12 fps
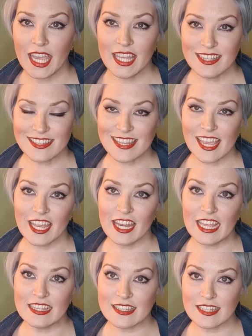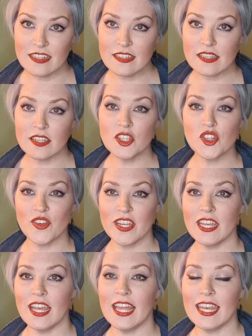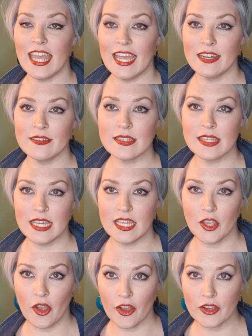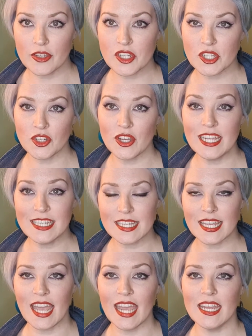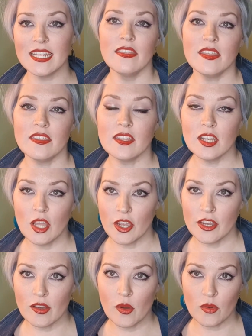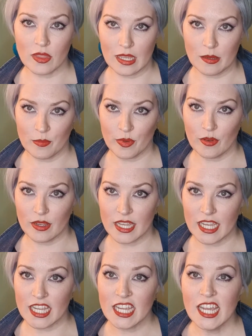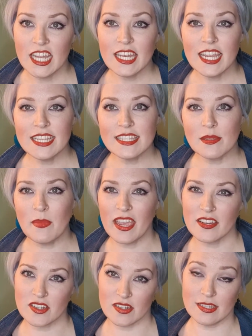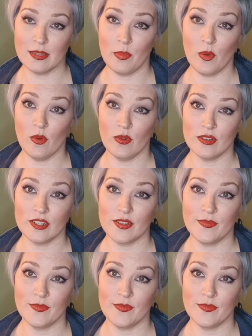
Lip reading: In the second instance, the trigger allows the coach to indicate that the learner or the employee needs some extra support.